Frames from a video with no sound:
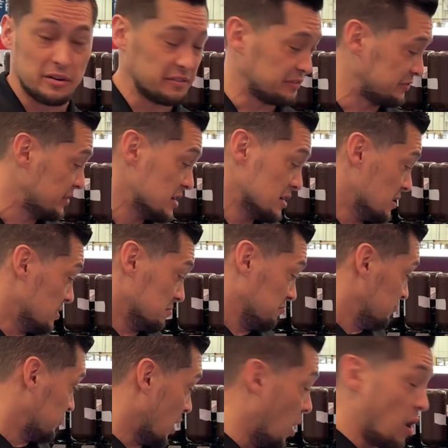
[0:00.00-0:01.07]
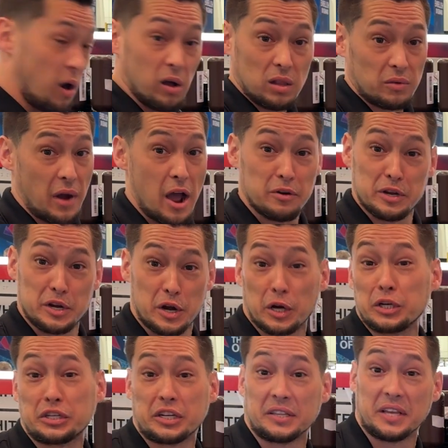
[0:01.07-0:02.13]
of all-around
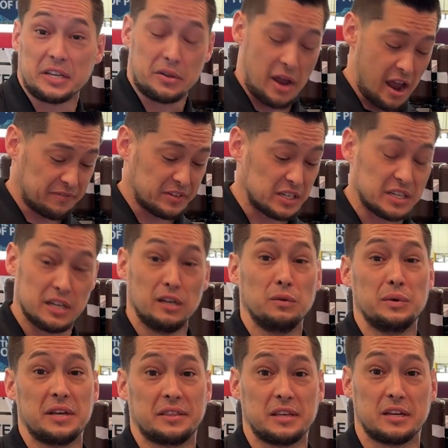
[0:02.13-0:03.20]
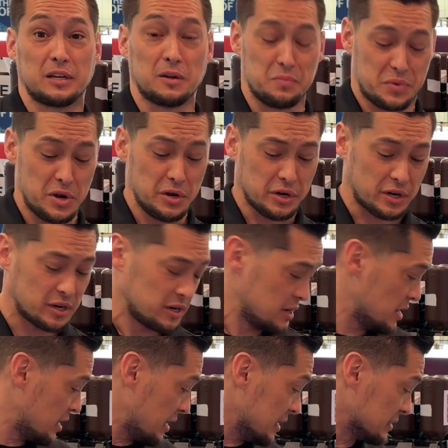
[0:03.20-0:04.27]
inertia that you have to deal with in a computer
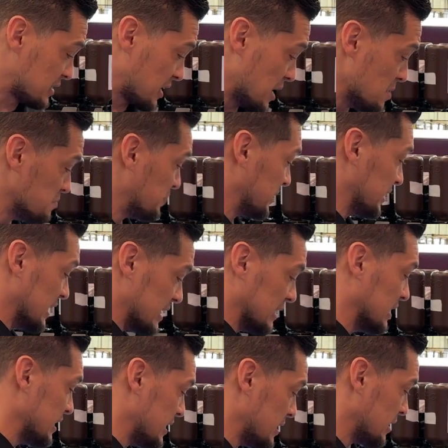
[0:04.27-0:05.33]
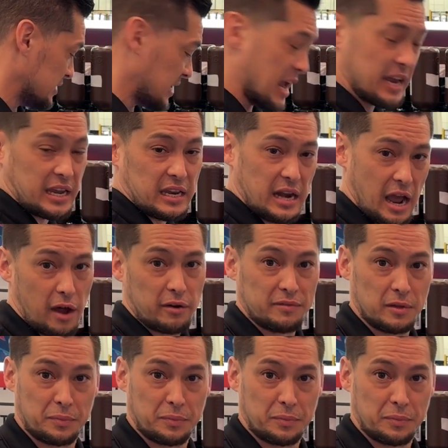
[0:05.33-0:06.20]
is completely taken out of the